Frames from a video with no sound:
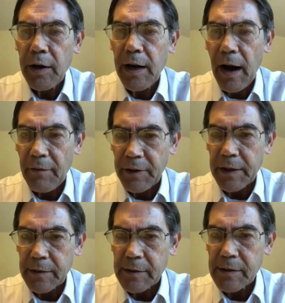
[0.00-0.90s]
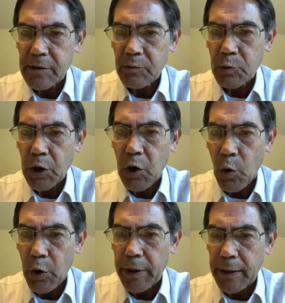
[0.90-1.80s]
covenants
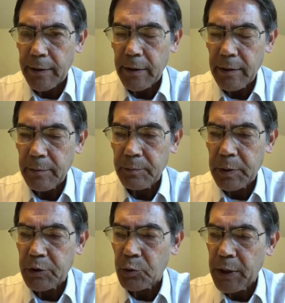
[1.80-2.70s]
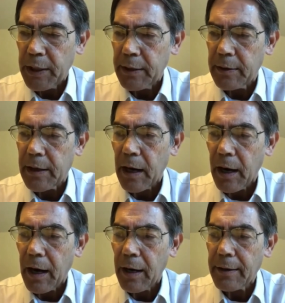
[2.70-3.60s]
recorded between
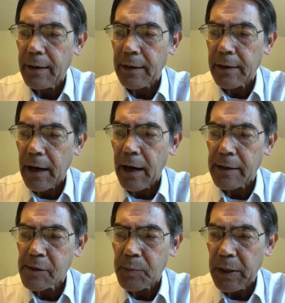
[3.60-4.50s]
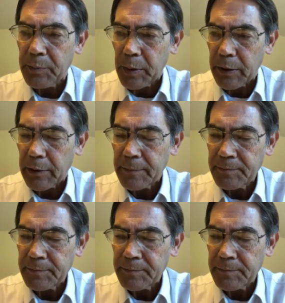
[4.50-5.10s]
God and God's people.